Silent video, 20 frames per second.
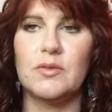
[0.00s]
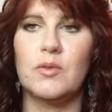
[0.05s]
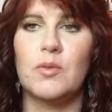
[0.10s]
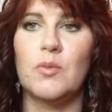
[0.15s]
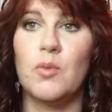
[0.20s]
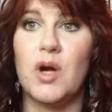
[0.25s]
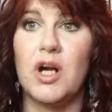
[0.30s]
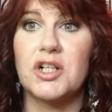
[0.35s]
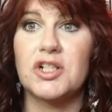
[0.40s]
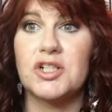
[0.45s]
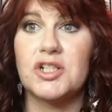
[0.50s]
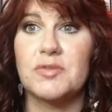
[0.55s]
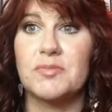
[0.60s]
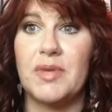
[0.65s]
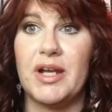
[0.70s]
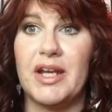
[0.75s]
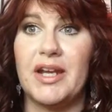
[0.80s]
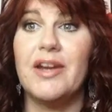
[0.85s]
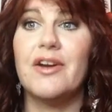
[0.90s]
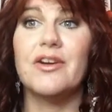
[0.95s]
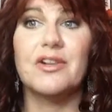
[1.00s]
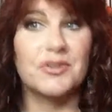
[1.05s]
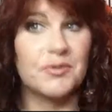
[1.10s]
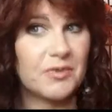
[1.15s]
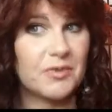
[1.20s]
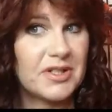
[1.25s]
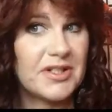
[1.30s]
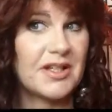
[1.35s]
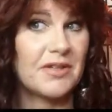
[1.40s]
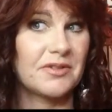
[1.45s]
wash my hair and
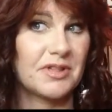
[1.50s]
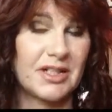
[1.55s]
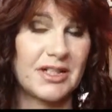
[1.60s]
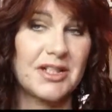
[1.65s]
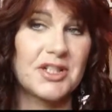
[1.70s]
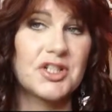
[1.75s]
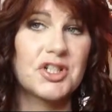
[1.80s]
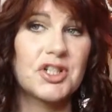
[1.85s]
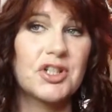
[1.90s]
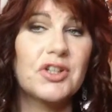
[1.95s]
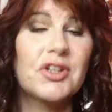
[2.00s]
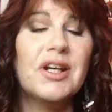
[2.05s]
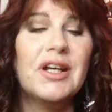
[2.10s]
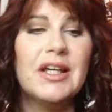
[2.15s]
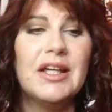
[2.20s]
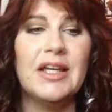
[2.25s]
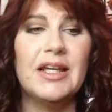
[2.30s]
rinse out the conditioner,